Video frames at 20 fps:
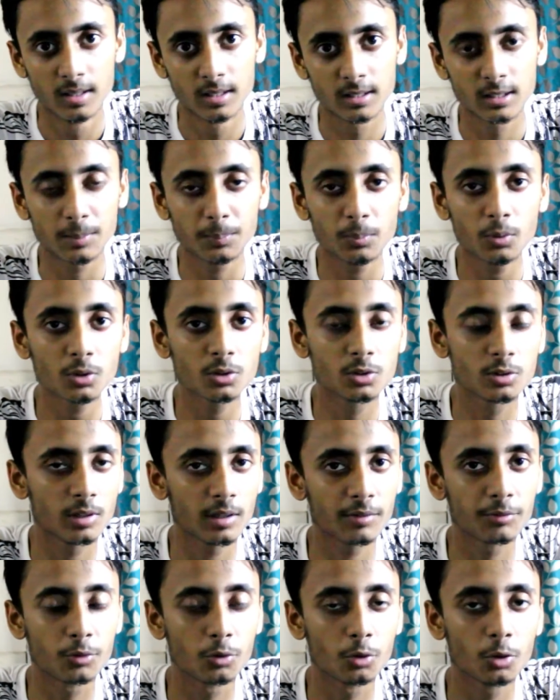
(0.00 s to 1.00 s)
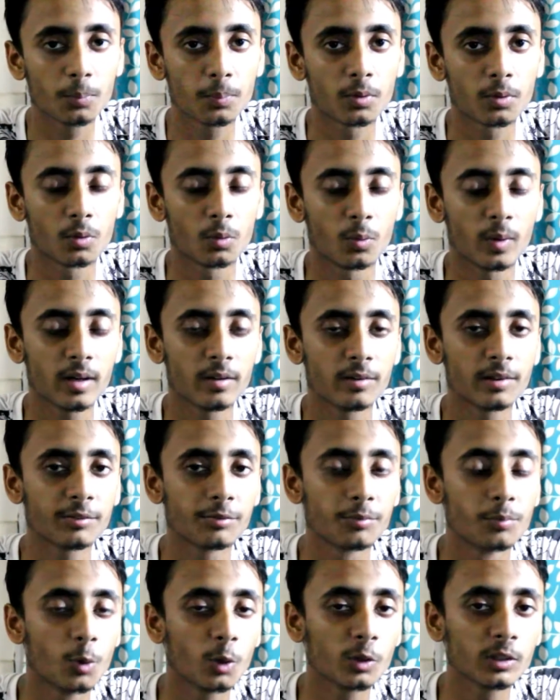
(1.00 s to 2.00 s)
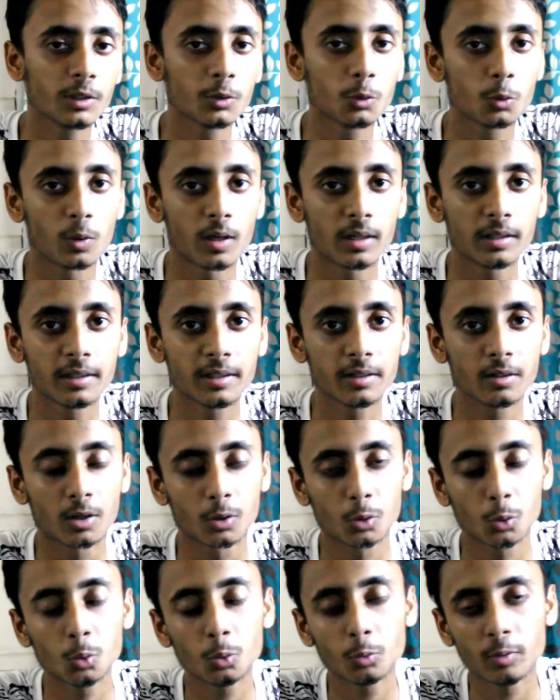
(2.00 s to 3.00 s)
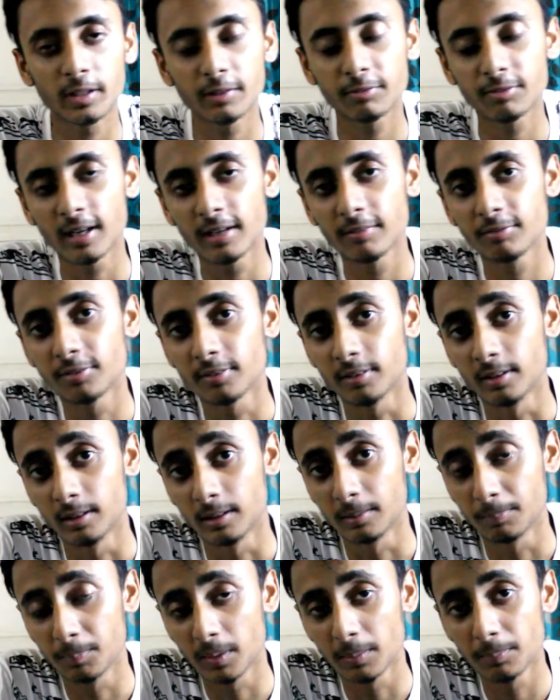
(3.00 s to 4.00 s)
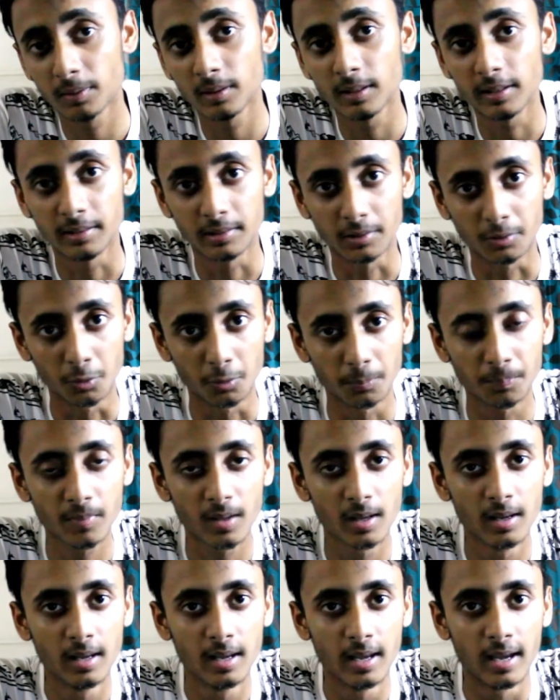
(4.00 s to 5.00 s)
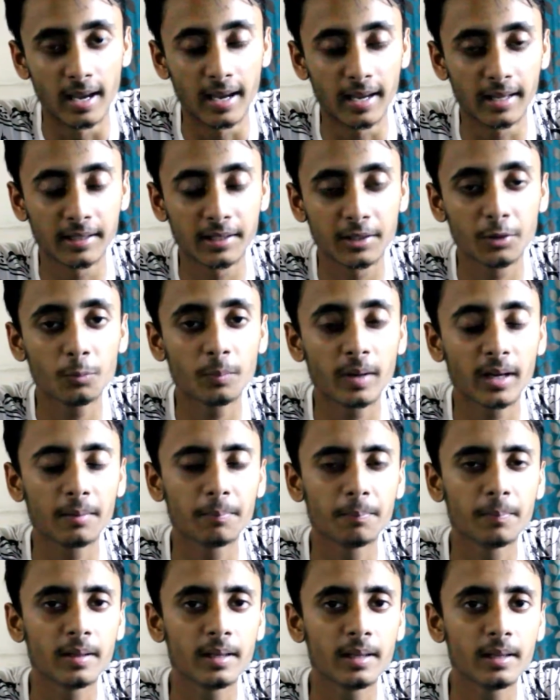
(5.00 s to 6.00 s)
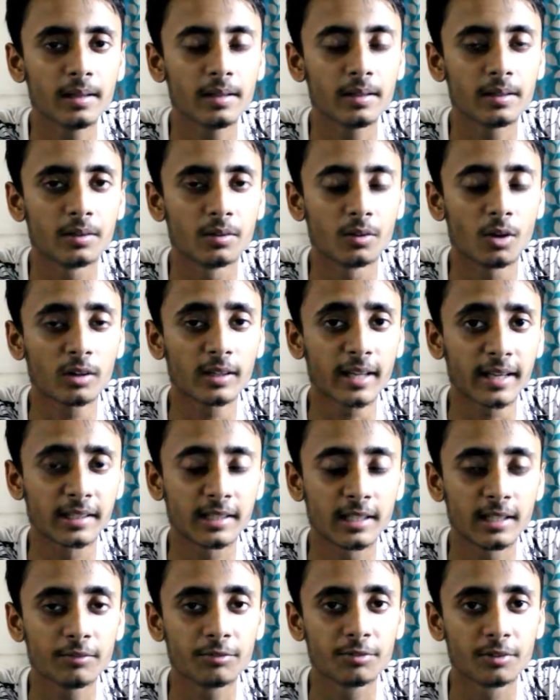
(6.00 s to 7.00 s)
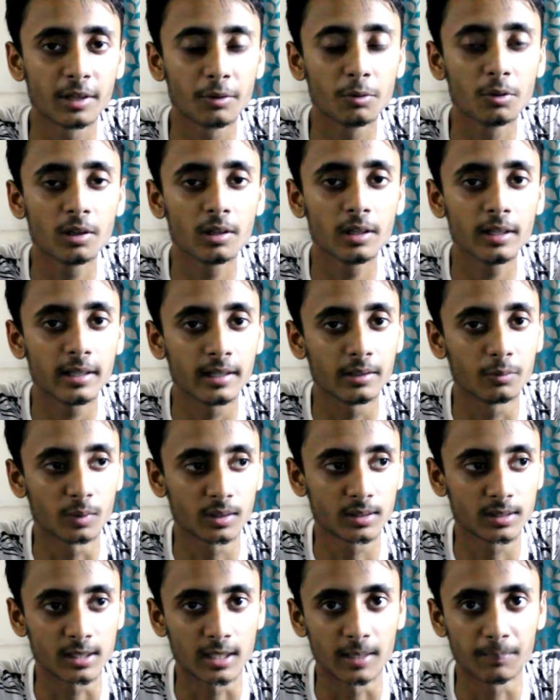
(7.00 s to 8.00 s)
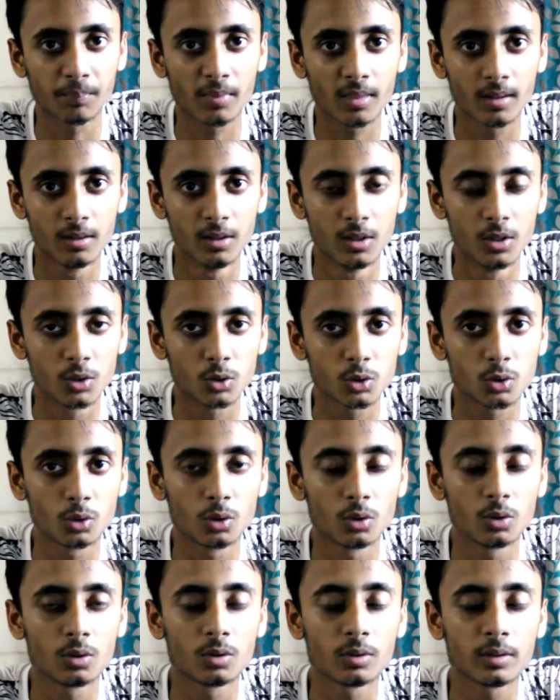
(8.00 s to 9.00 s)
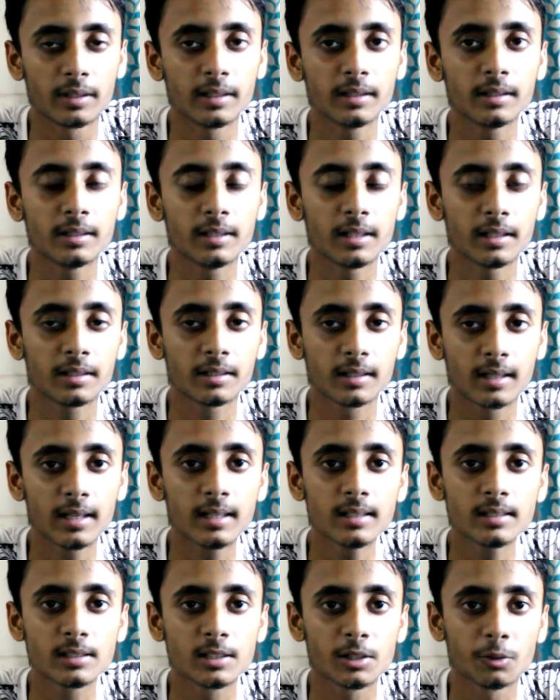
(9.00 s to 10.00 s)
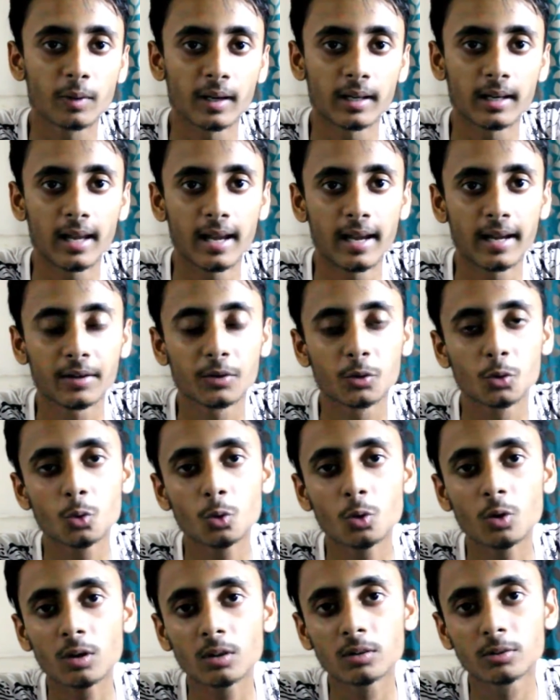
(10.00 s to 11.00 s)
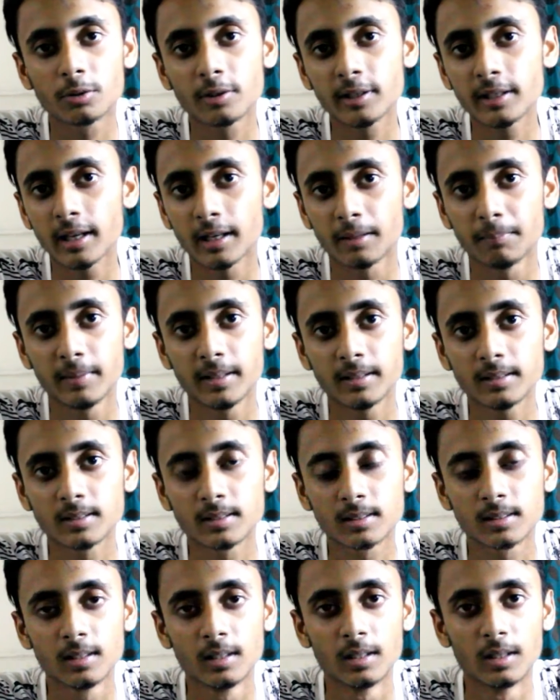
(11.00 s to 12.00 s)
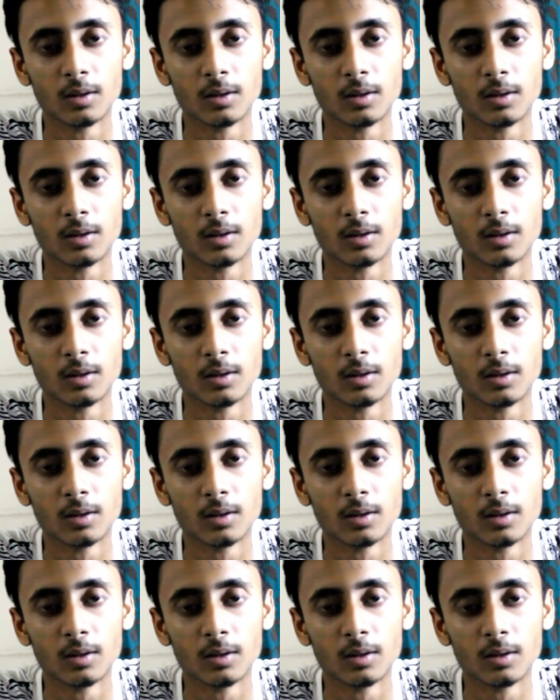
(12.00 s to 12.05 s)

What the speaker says: Suppose you have group where you have more than 200 or 225 people in the group, and you might be not active regularly in WhatsApp. So in that case, you can add 2 or 3 admins